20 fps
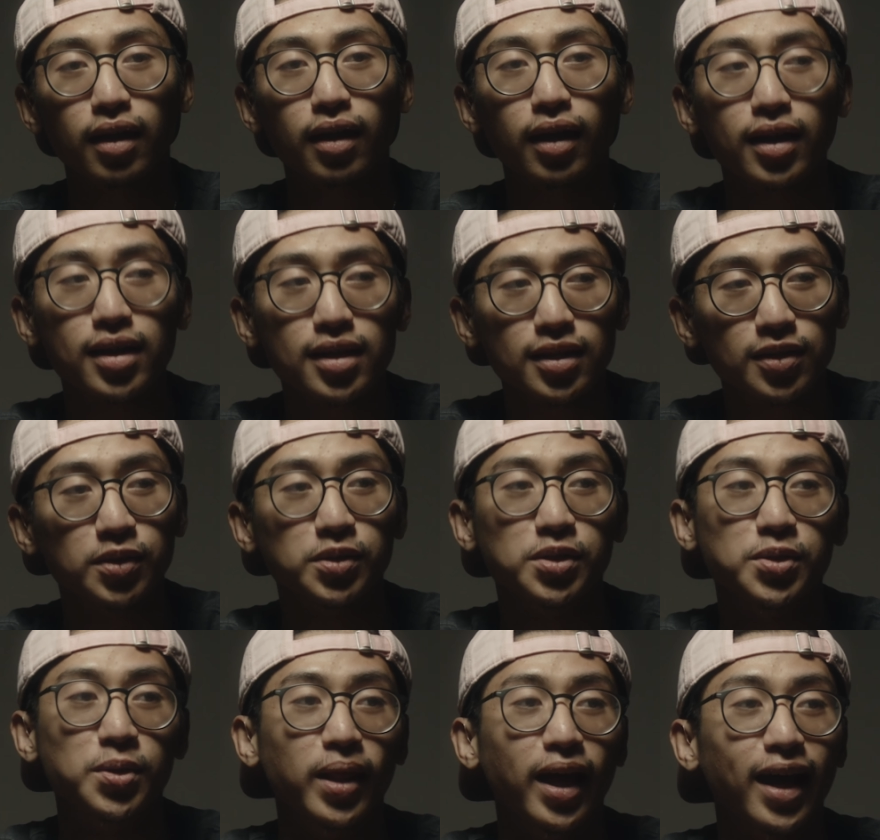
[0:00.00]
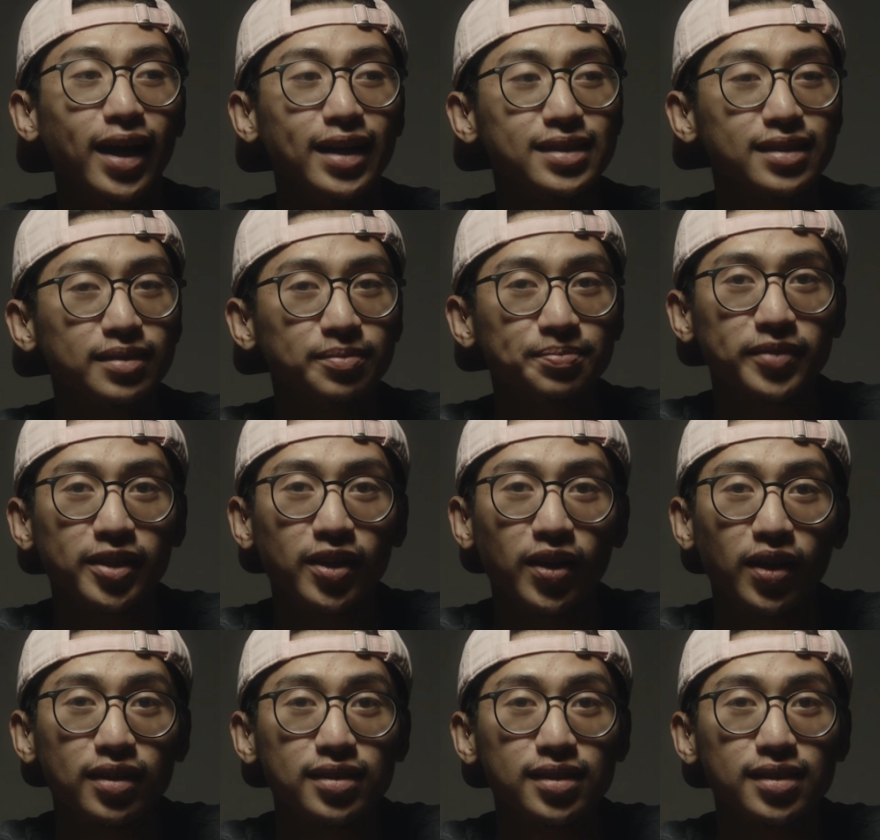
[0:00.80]
I need to do that.
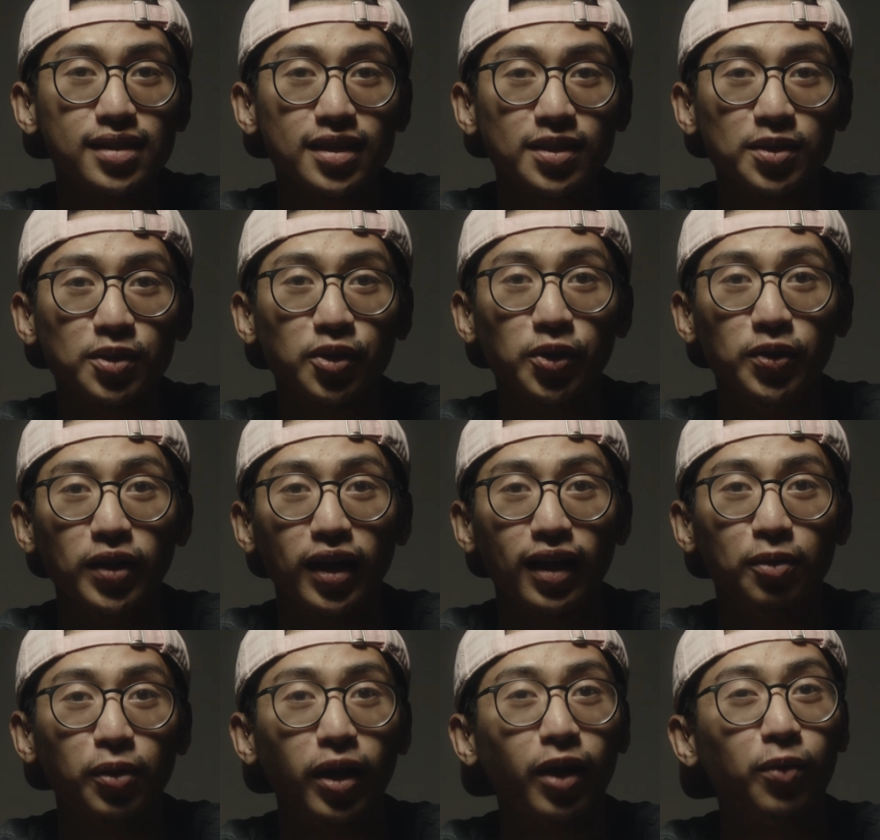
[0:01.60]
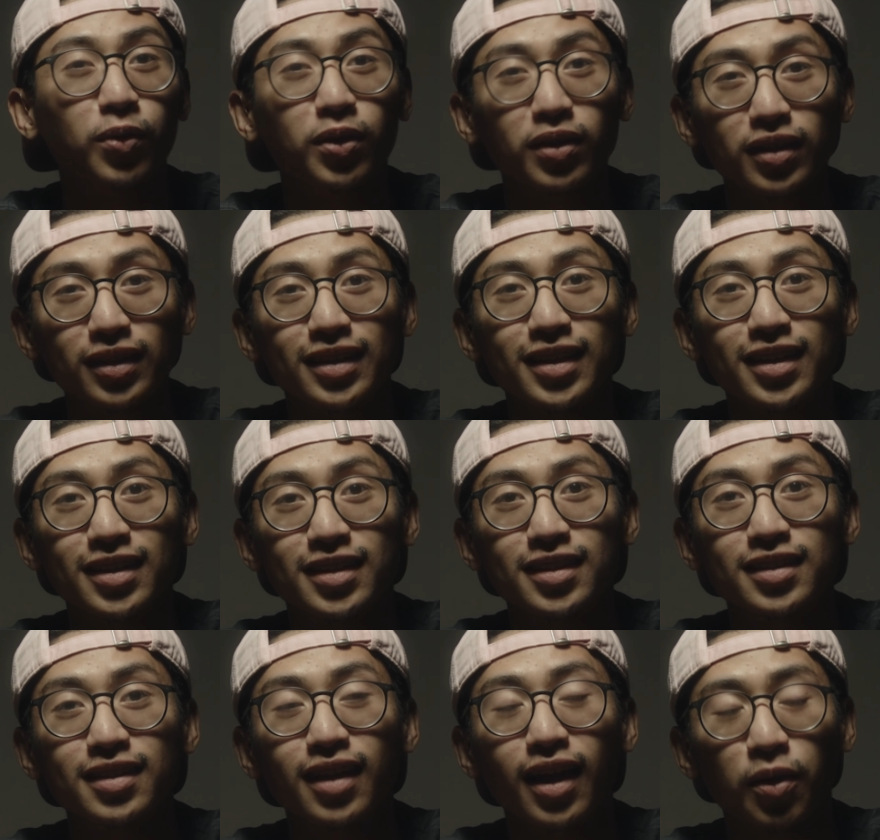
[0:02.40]
I just need to do that. I really need
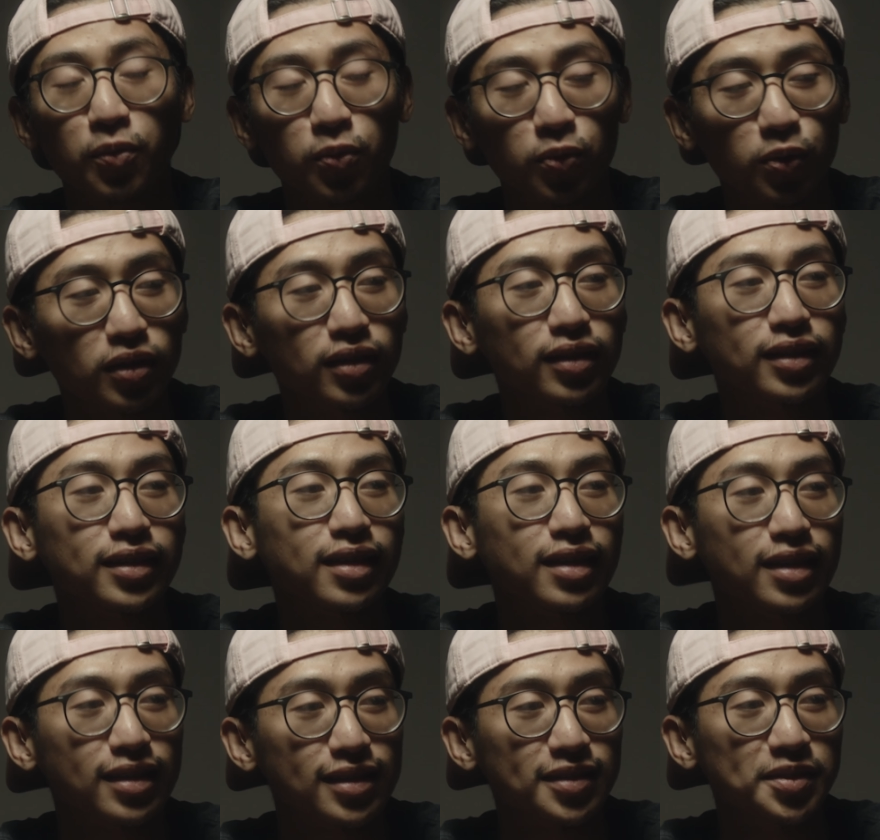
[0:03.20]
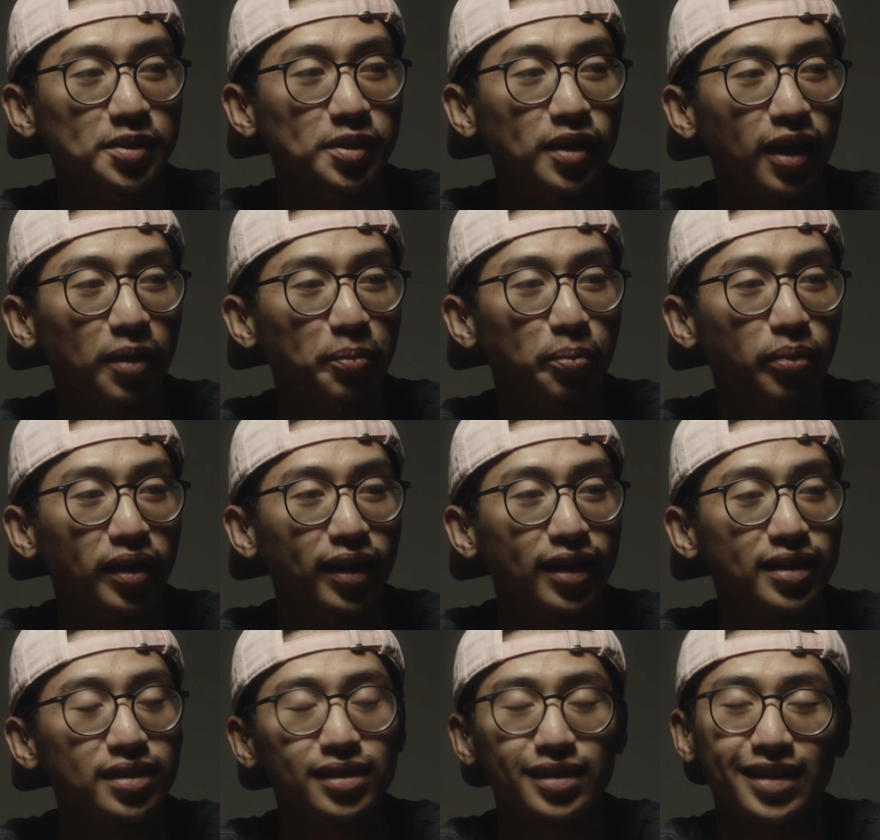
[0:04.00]
to do that, but
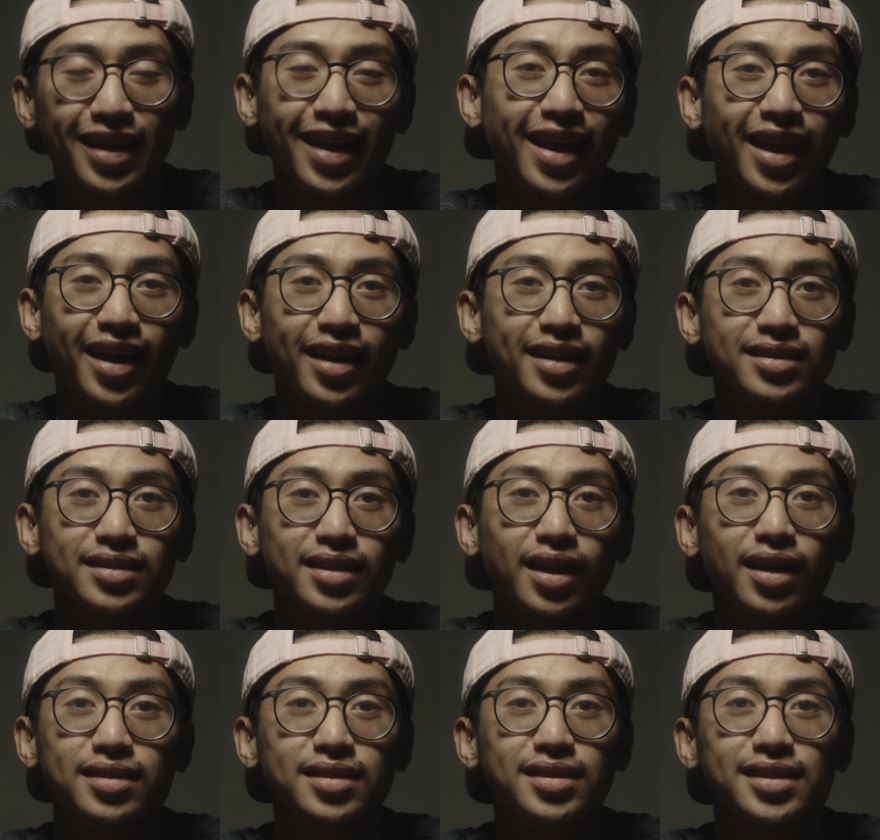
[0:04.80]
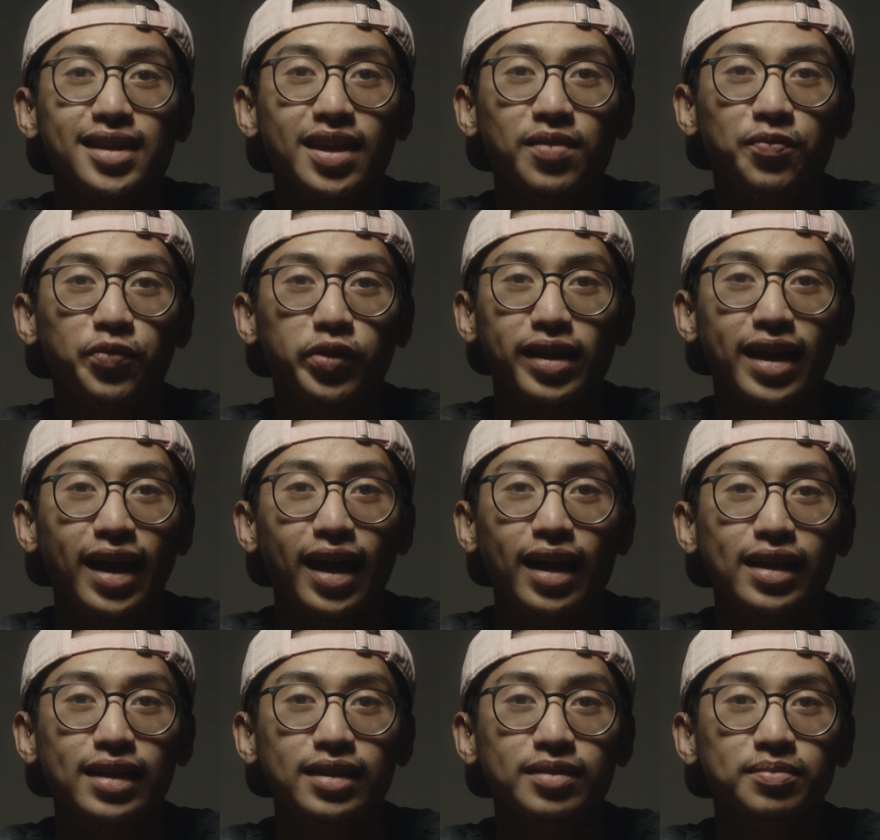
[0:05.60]
I just can't. I just keep
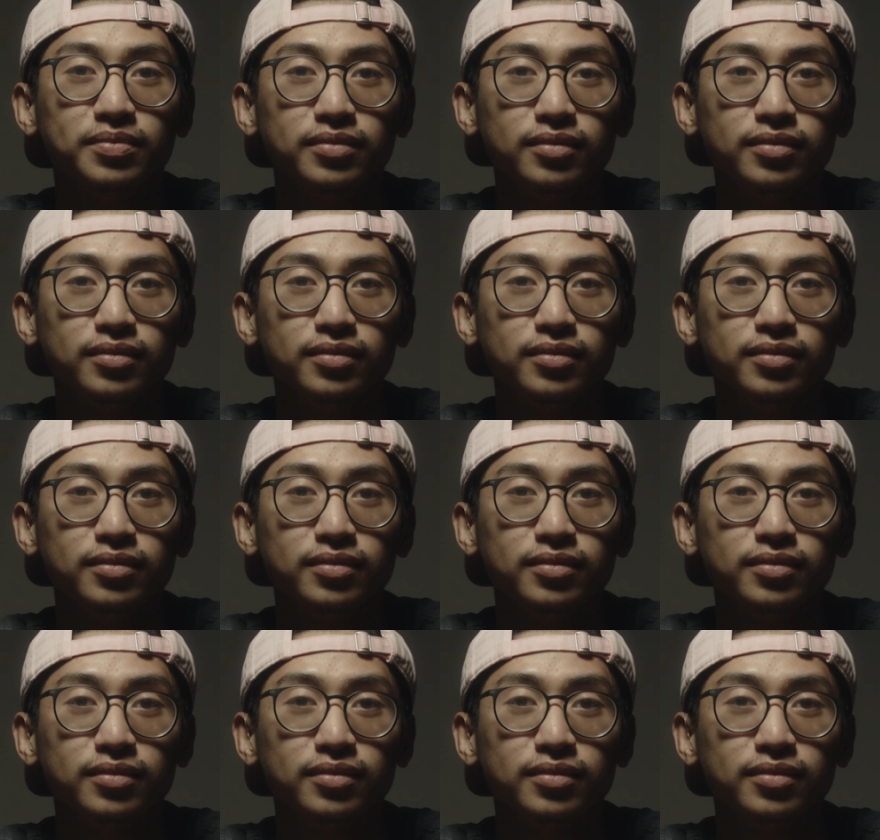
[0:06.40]
forgetting.